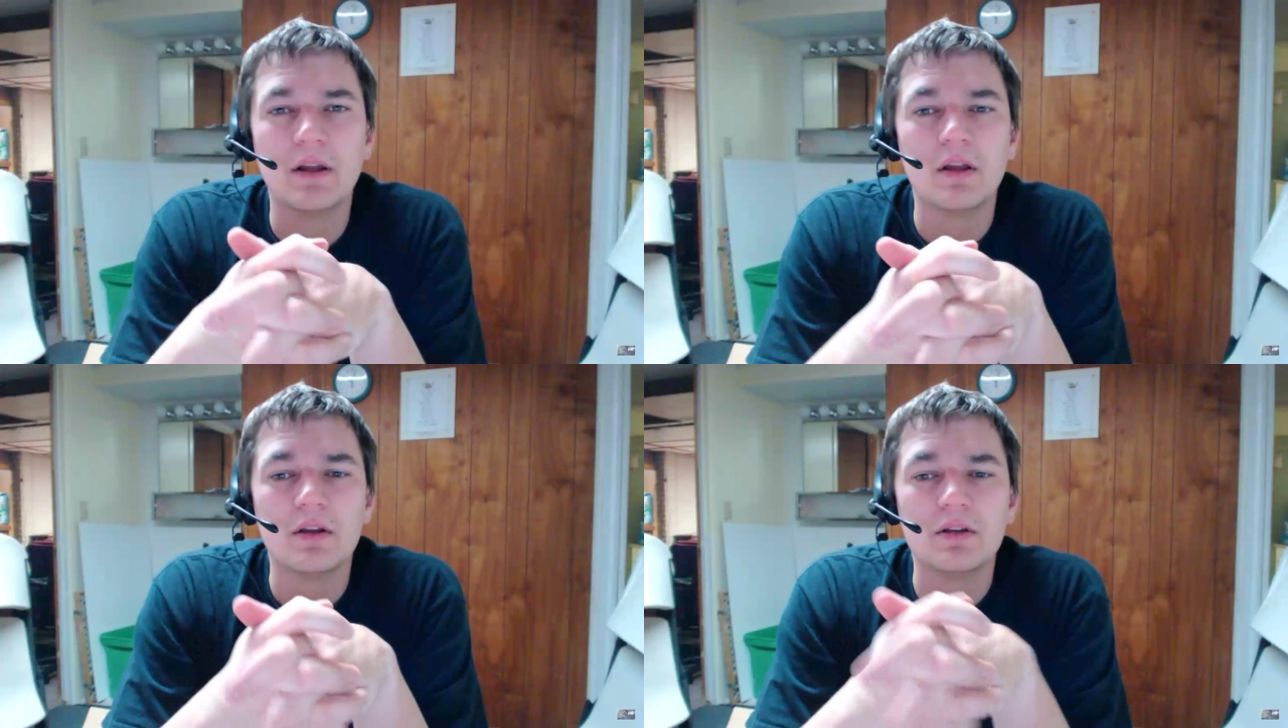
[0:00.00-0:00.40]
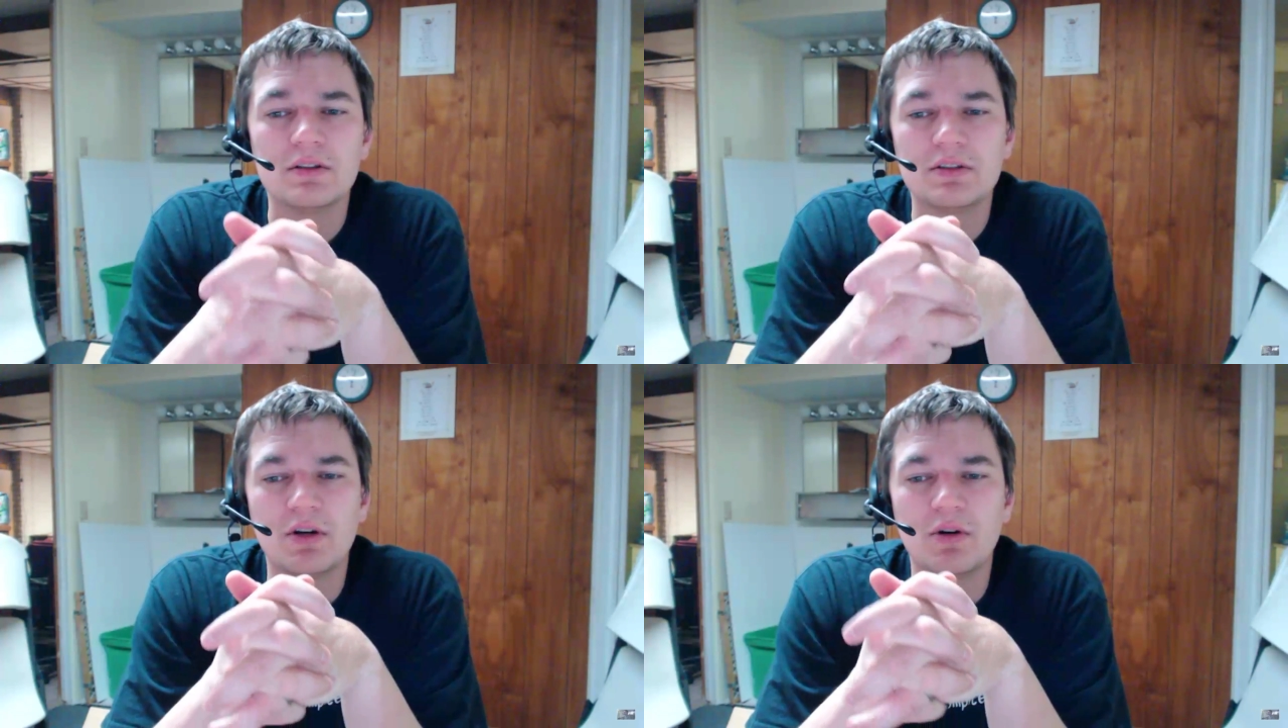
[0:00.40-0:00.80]
So,
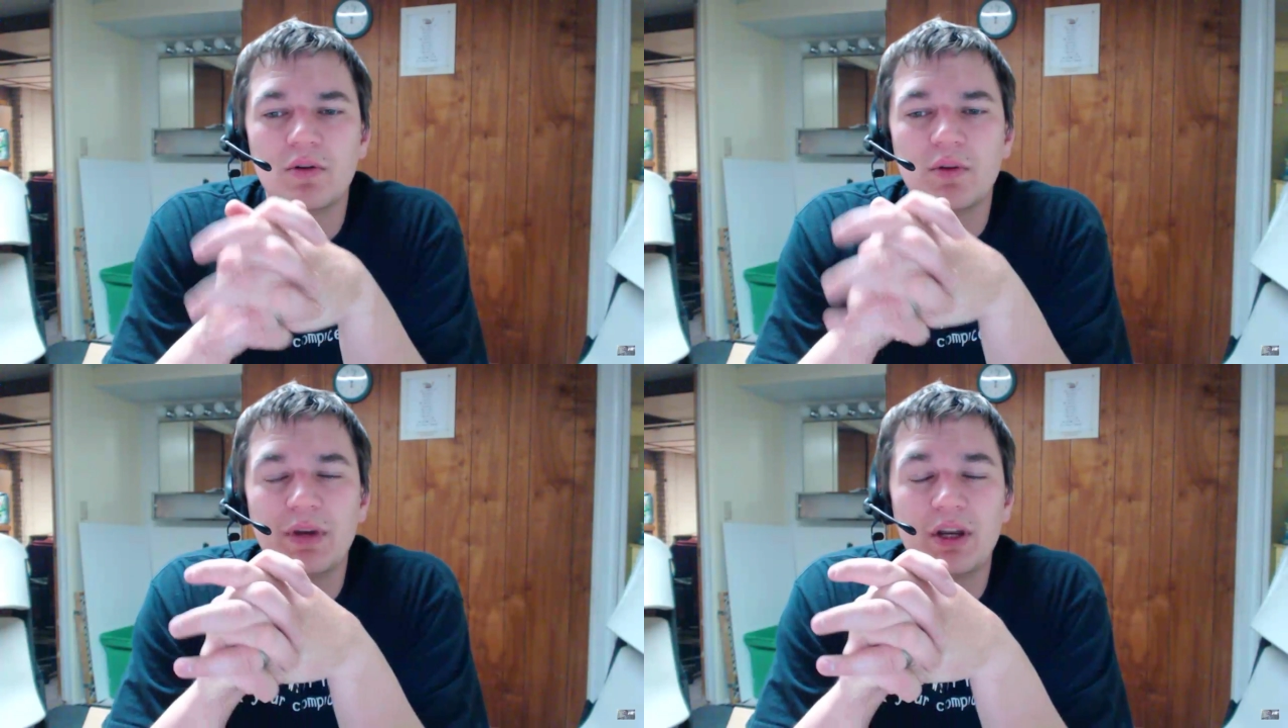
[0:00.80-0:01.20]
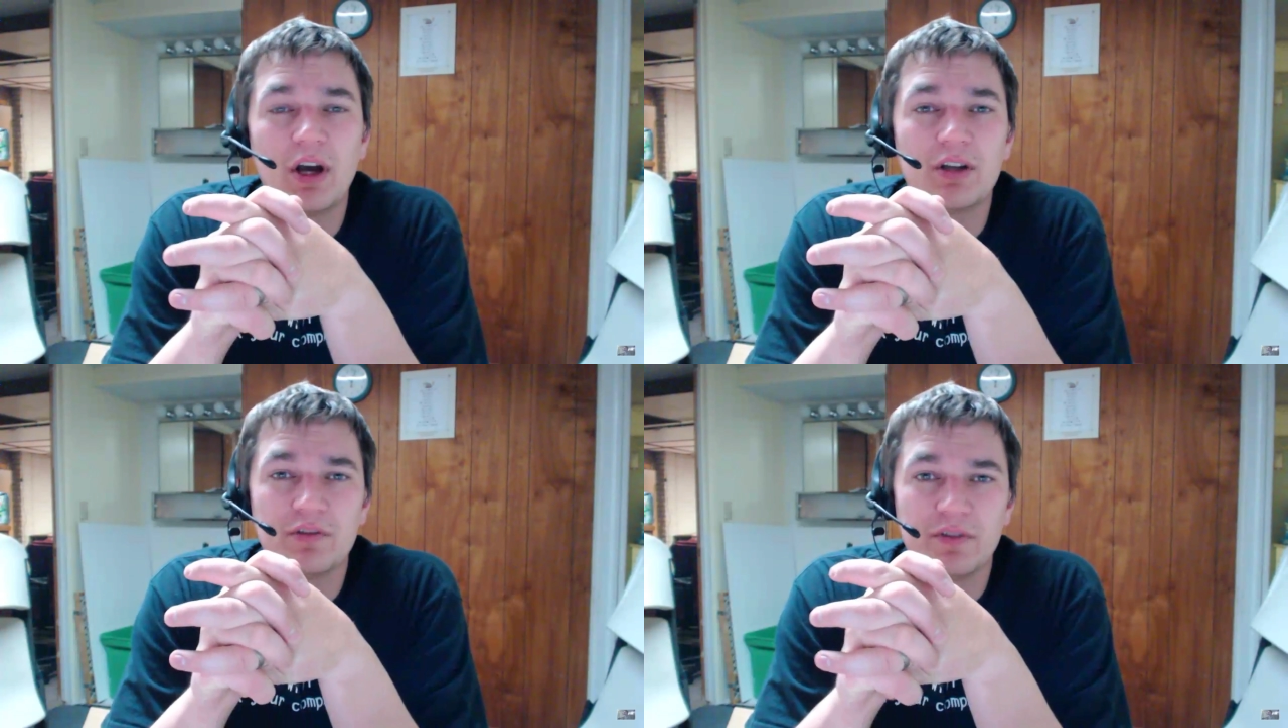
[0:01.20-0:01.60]
the, so the big
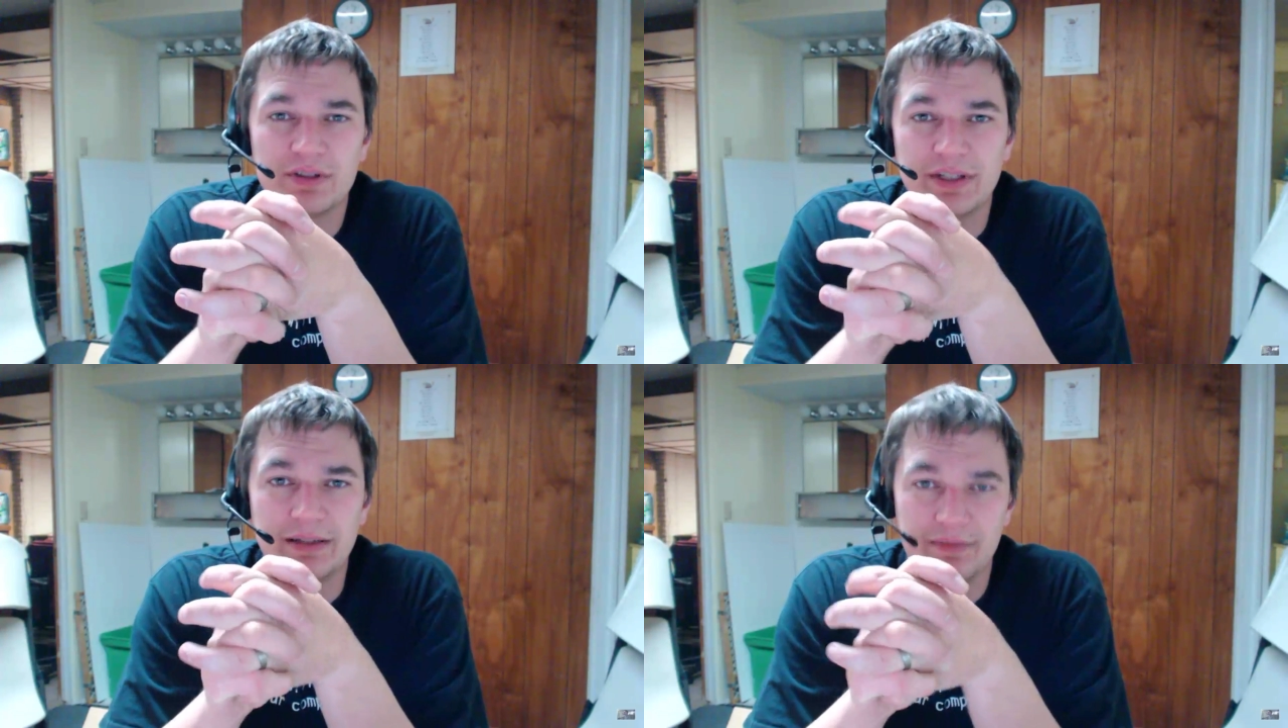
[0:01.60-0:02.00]
controversy.